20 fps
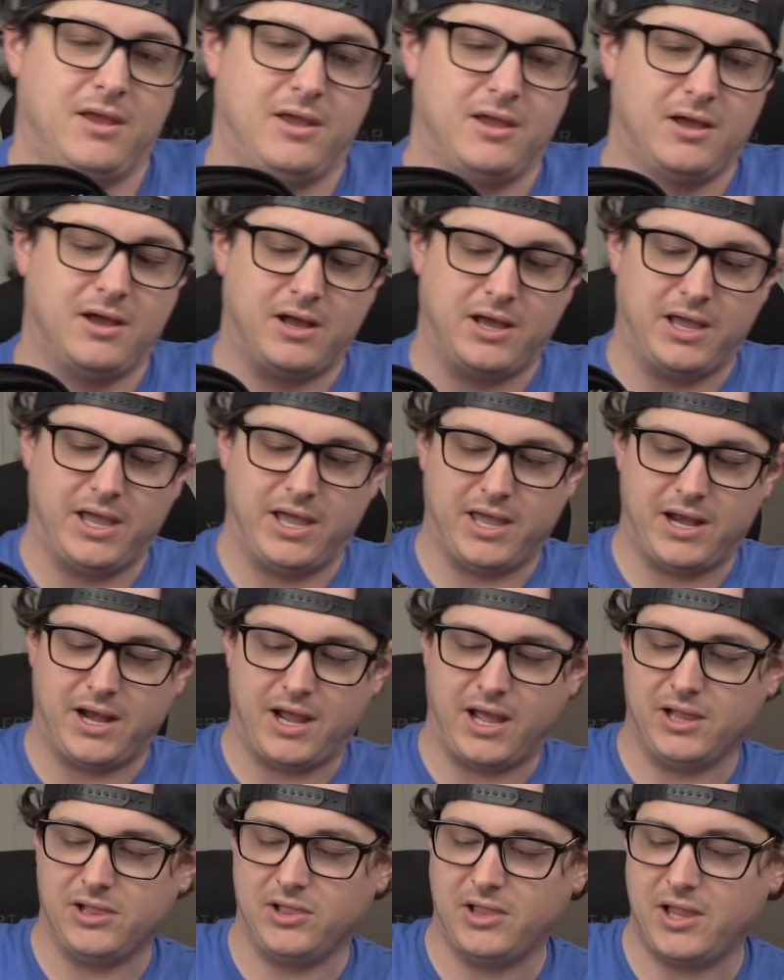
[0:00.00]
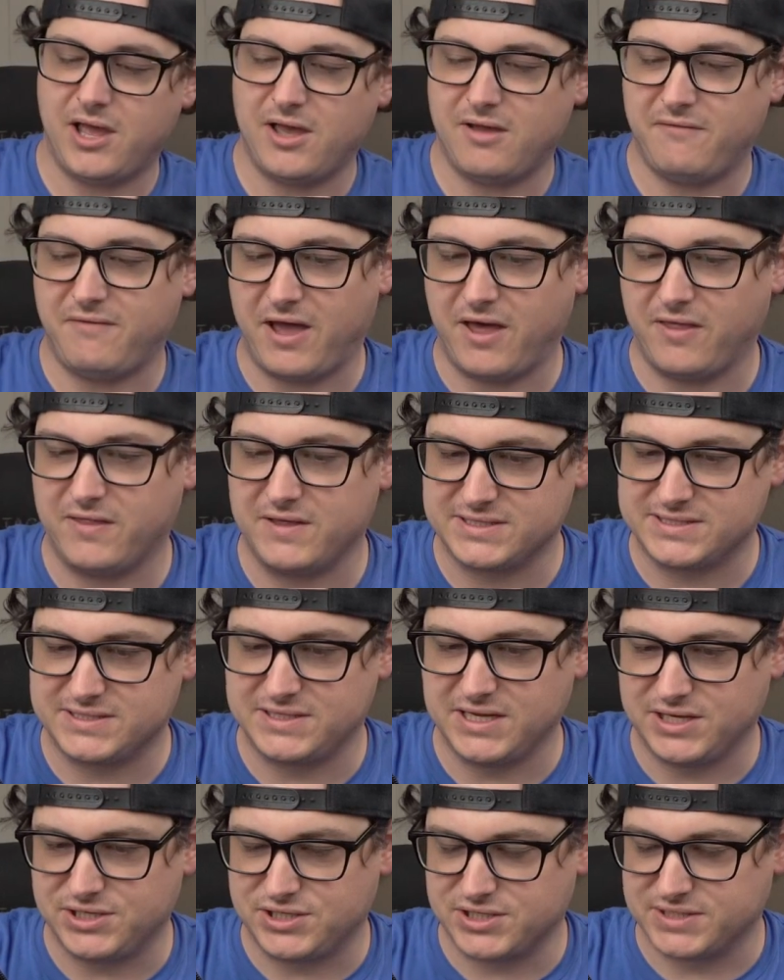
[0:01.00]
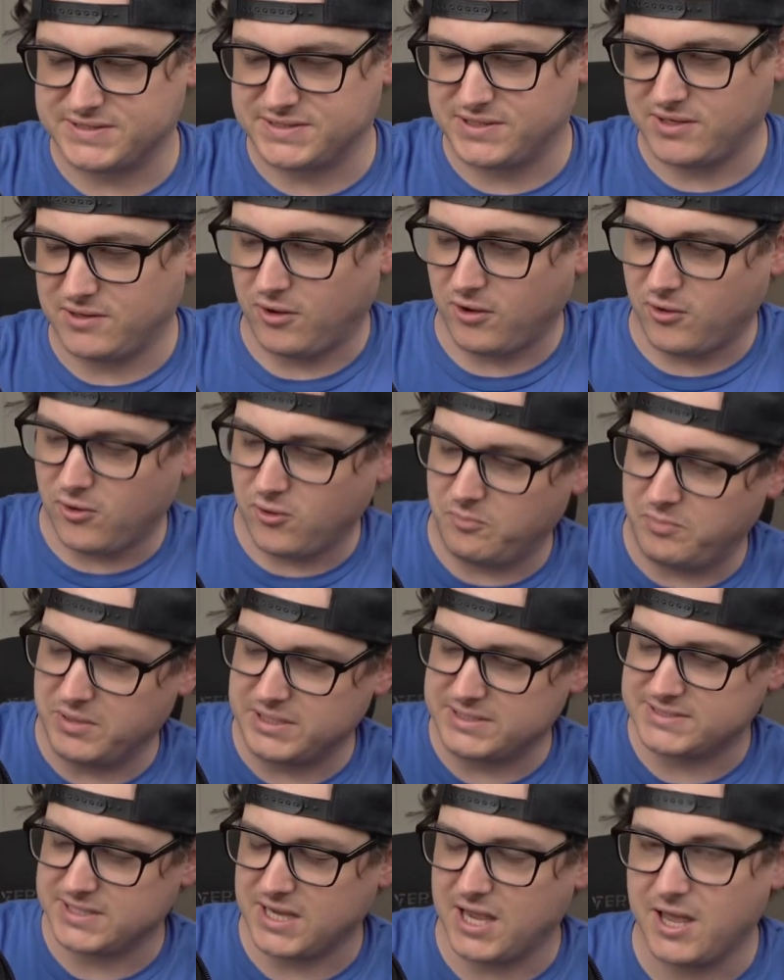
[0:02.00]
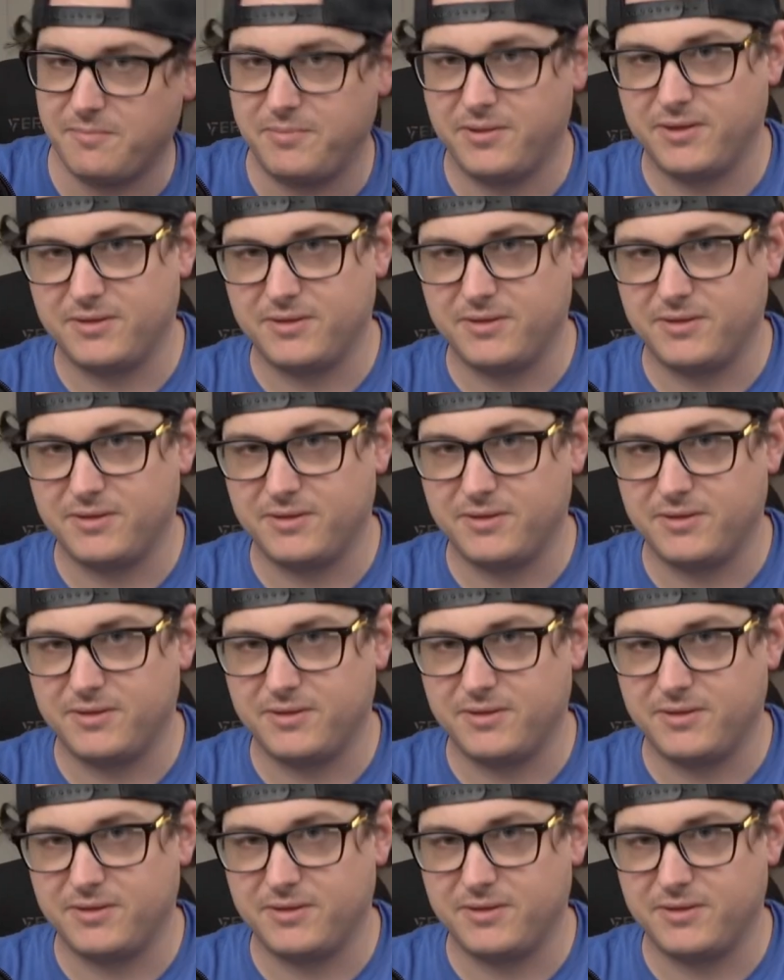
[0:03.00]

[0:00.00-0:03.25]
And I love how this thing just opens up.